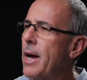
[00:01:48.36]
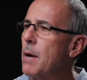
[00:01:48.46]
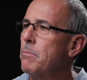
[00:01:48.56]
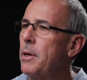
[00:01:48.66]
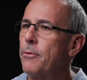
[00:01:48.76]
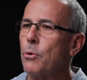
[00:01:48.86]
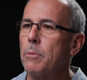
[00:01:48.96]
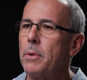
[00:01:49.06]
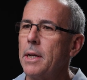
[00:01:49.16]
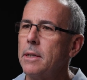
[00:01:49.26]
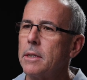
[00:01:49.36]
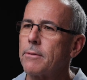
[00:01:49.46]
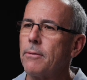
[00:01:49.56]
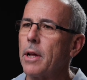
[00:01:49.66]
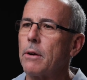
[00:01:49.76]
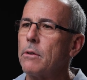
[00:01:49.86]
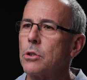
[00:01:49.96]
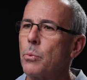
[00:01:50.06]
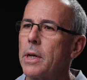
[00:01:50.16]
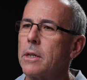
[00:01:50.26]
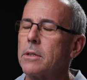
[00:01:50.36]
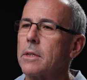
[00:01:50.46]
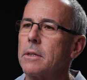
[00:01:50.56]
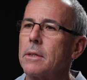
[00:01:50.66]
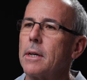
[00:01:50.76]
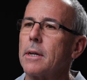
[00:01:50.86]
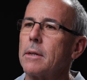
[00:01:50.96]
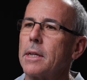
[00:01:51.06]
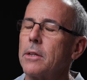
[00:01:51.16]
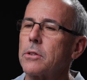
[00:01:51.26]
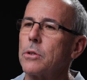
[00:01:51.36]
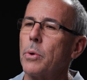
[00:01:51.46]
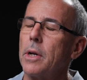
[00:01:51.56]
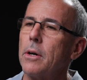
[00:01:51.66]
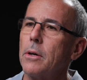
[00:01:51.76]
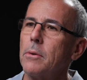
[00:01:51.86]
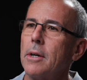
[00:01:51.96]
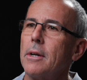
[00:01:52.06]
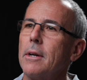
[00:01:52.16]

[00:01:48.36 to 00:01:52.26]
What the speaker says: happened before, but he'd just flutter his wings against the window.